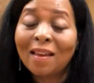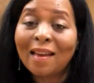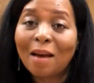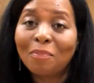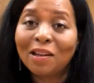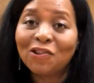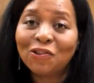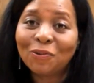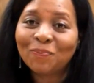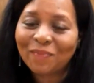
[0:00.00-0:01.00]
God bless
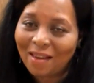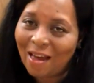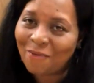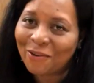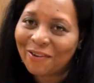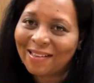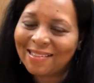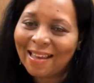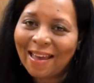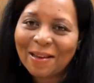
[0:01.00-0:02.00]
you and have a great
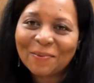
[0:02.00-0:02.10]
day.